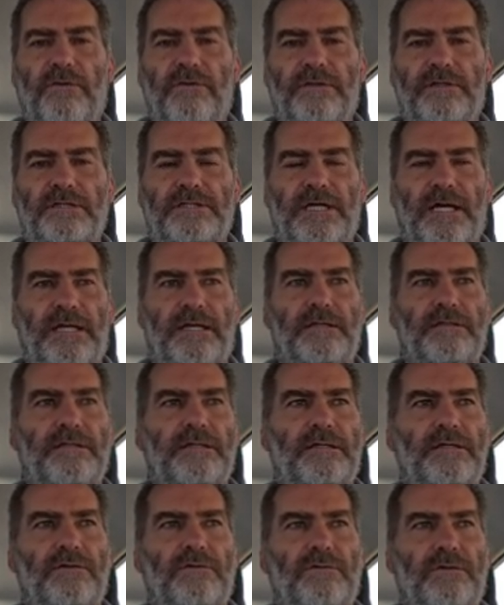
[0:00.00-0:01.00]
the channel
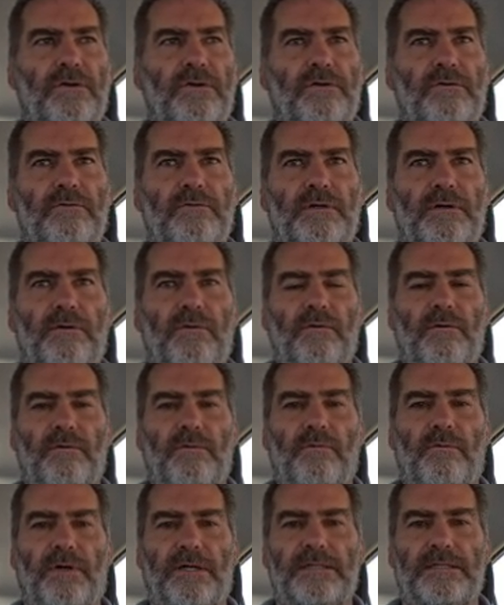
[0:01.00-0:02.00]
and don't know
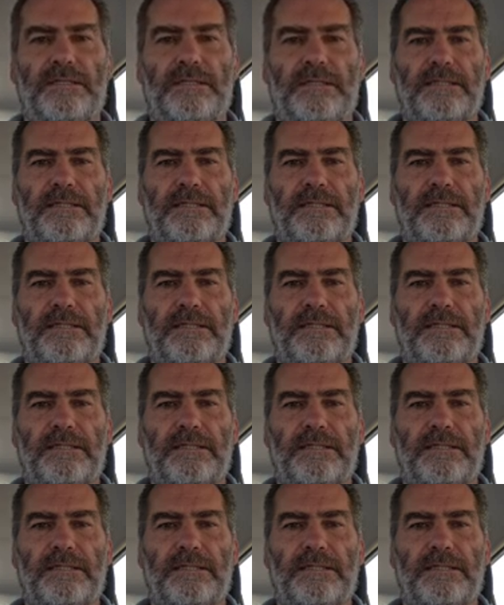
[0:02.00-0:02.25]
what